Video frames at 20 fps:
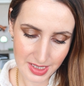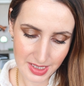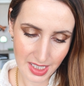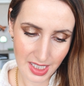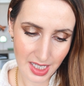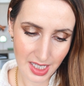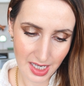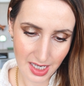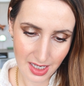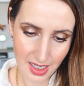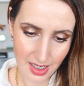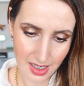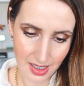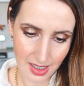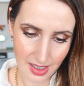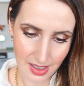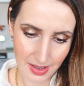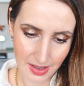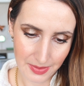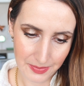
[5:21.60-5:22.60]
seeing
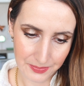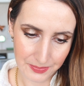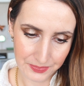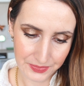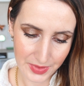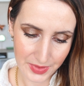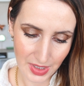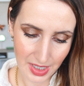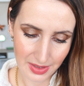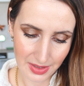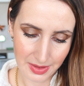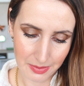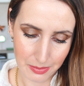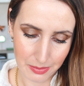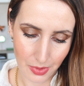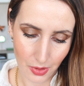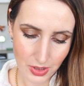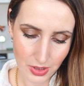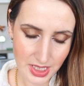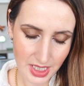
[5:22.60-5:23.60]
the
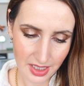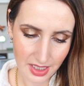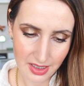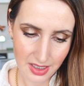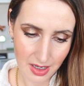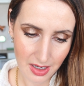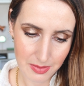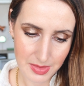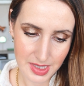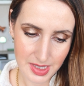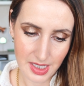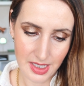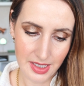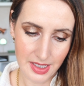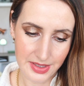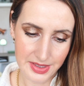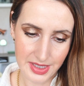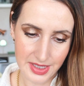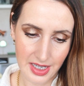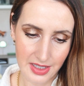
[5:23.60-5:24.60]
box that it comes in
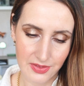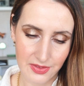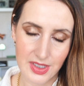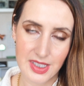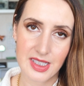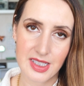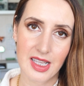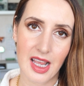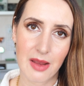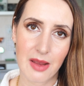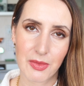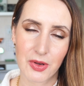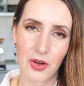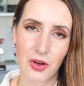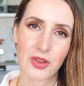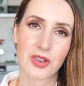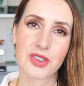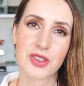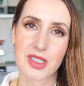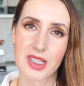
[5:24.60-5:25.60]
is kind of the same
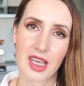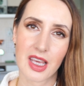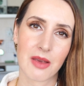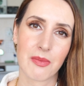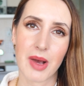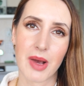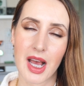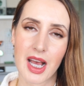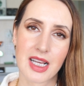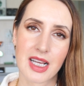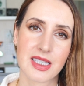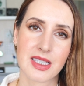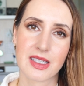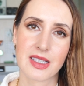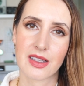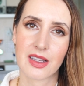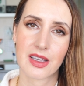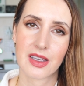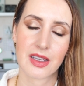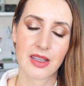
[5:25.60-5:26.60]
color scheme as
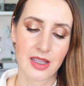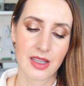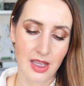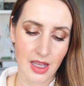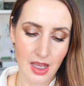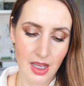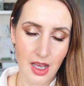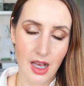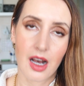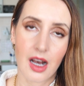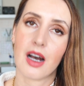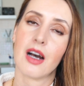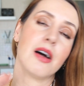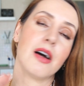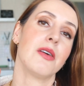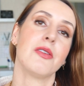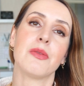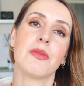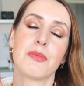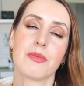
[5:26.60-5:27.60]
the
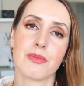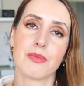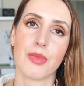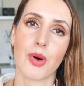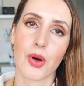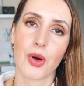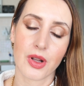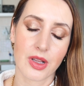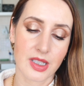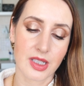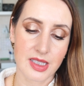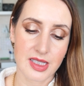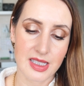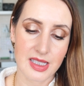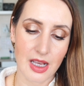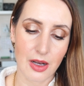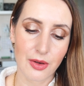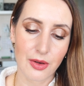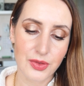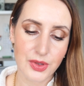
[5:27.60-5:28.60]
bottle
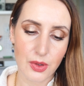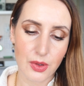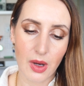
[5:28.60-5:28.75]
itself.